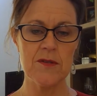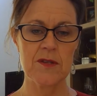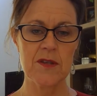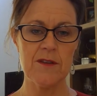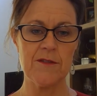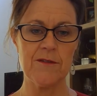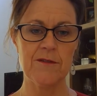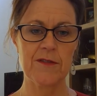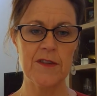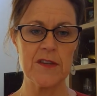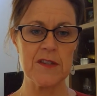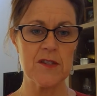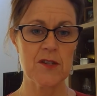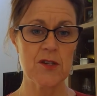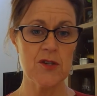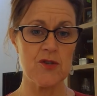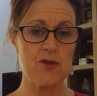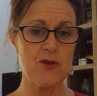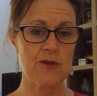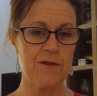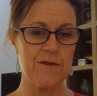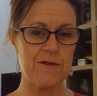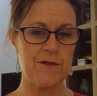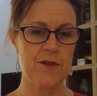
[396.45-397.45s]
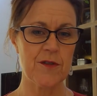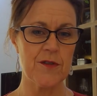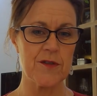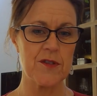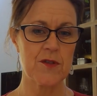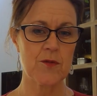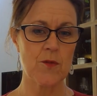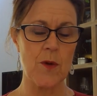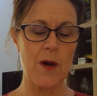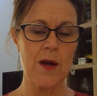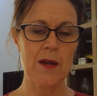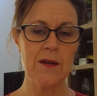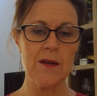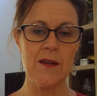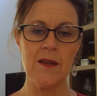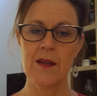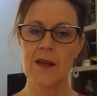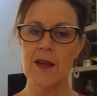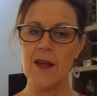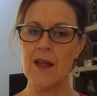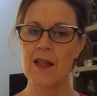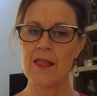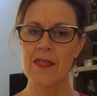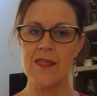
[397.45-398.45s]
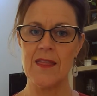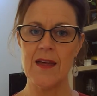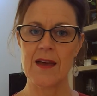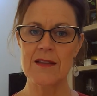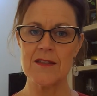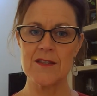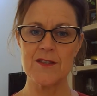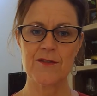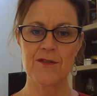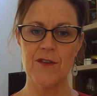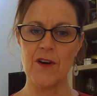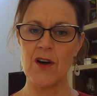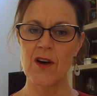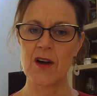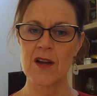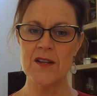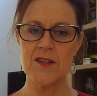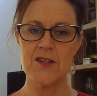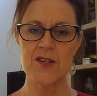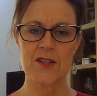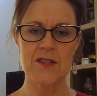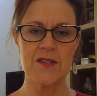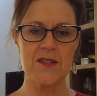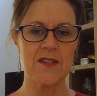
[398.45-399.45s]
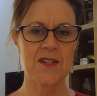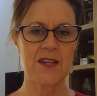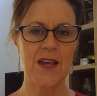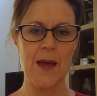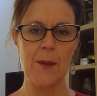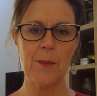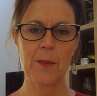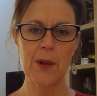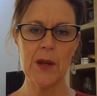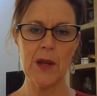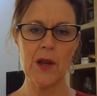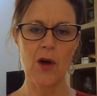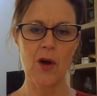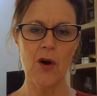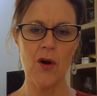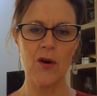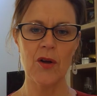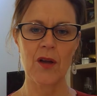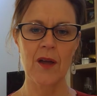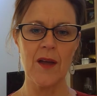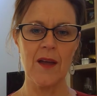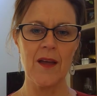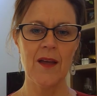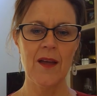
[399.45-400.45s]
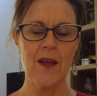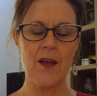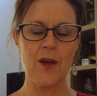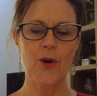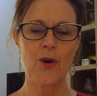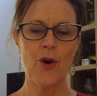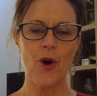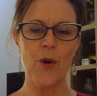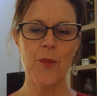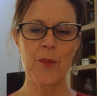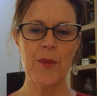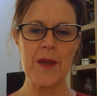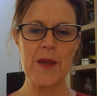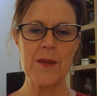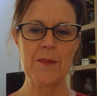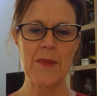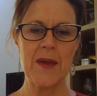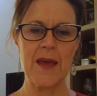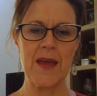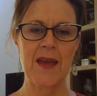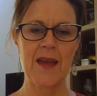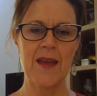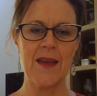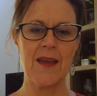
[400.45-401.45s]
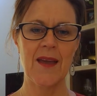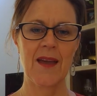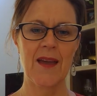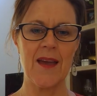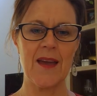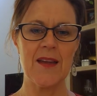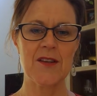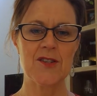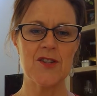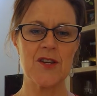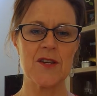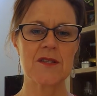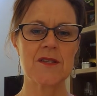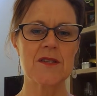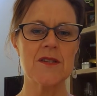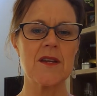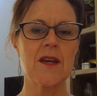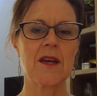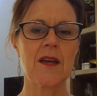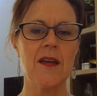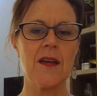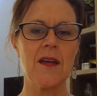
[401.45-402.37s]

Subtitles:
If this is your first one, that's fine. Just tap along, copy me, and just